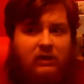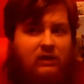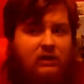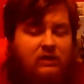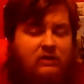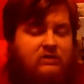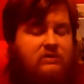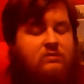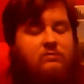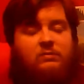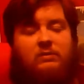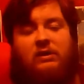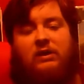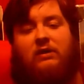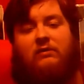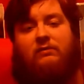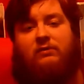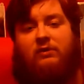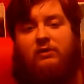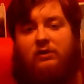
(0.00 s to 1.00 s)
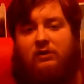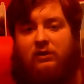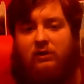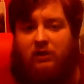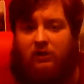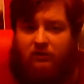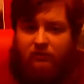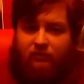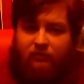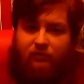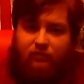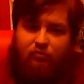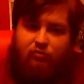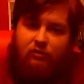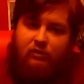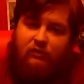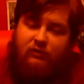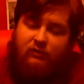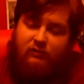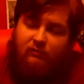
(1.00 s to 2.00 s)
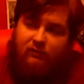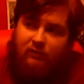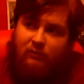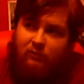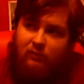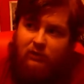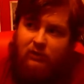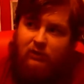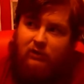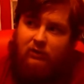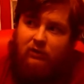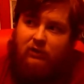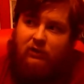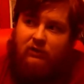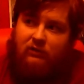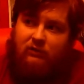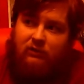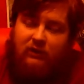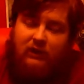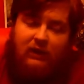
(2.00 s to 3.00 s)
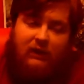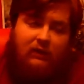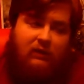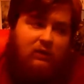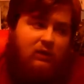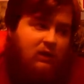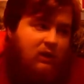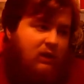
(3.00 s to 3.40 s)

There's so many other lots of trains I really want to look into getting.